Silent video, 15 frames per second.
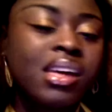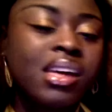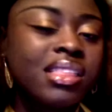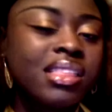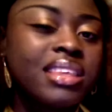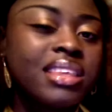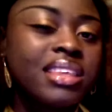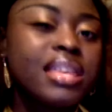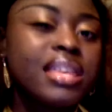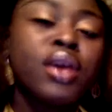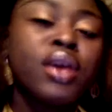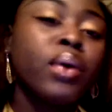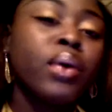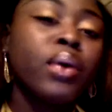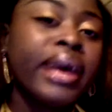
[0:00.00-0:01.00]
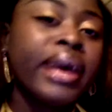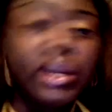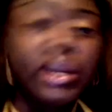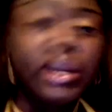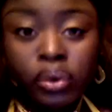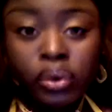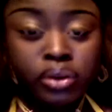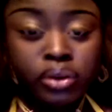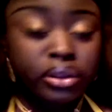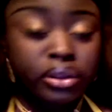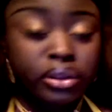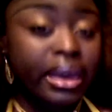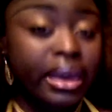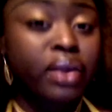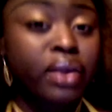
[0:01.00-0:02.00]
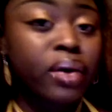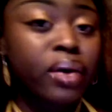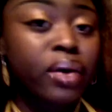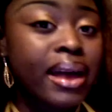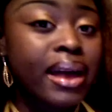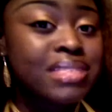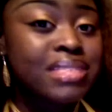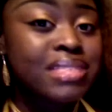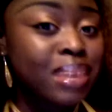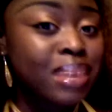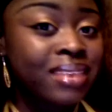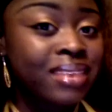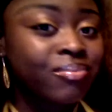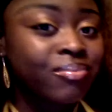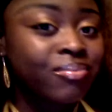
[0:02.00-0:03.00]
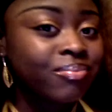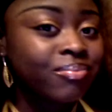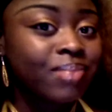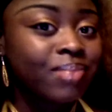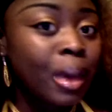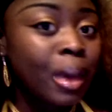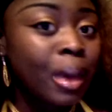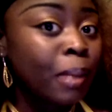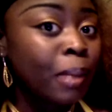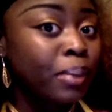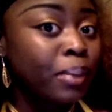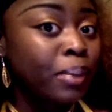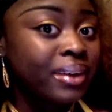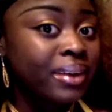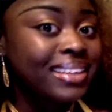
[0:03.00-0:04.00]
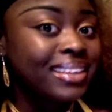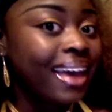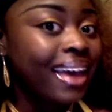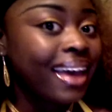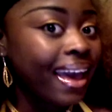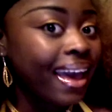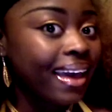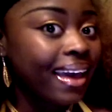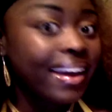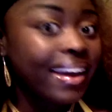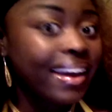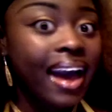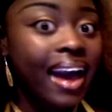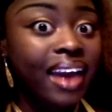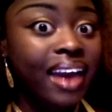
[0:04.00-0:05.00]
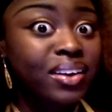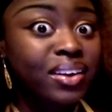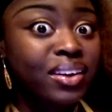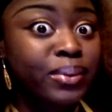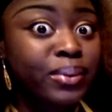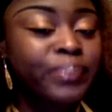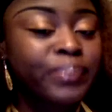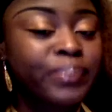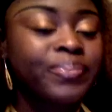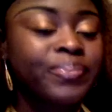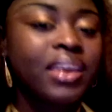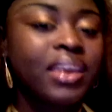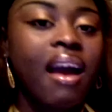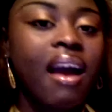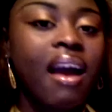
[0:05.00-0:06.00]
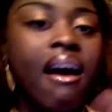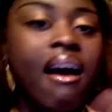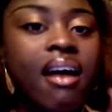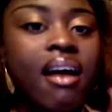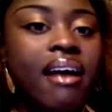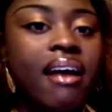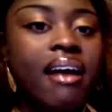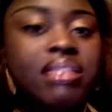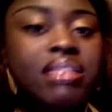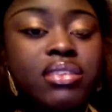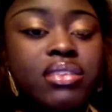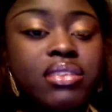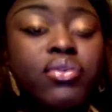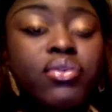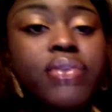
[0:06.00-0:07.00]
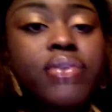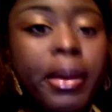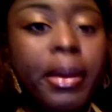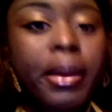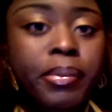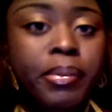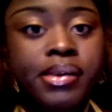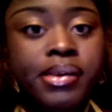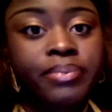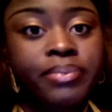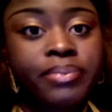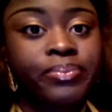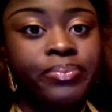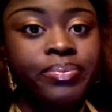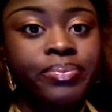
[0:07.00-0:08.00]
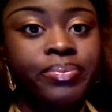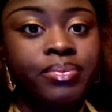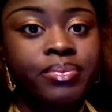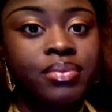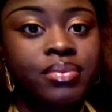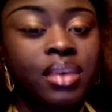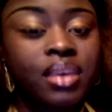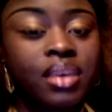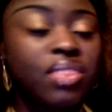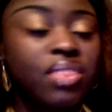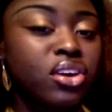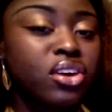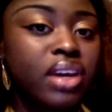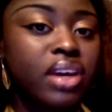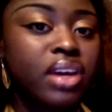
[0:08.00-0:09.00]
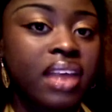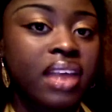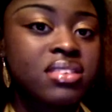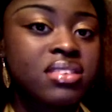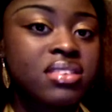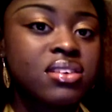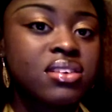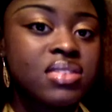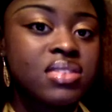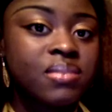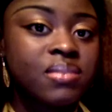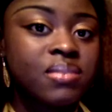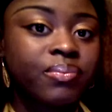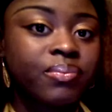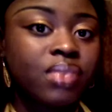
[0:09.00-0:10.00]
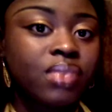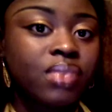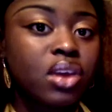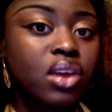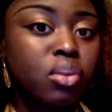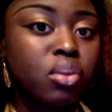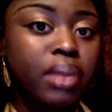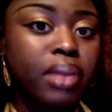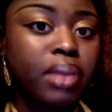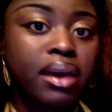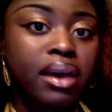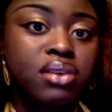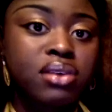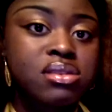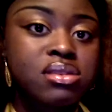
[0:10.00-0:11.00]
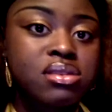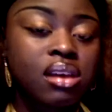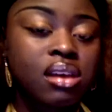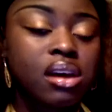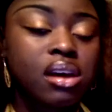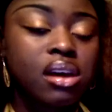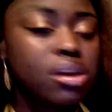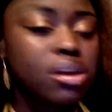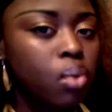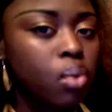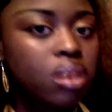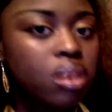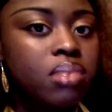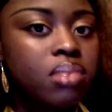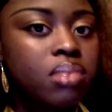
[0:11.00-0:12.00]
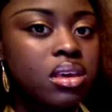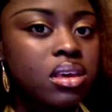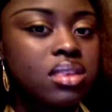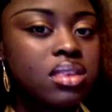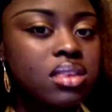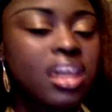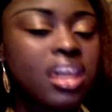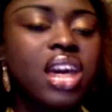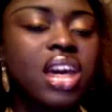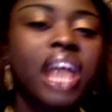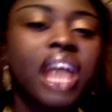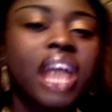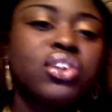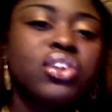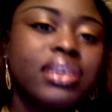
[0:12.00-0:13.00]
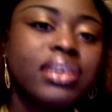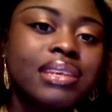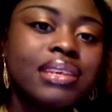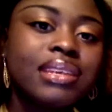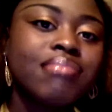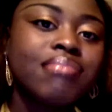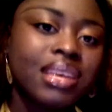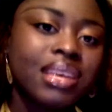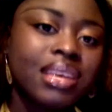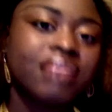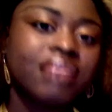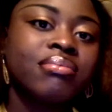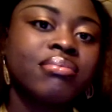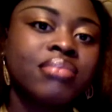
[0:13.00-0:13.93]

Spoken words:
They say don't categorize men, but hey, I do. I say there are 4 types of men. They're your gangsters, your players, your wannabes, and your actually good men.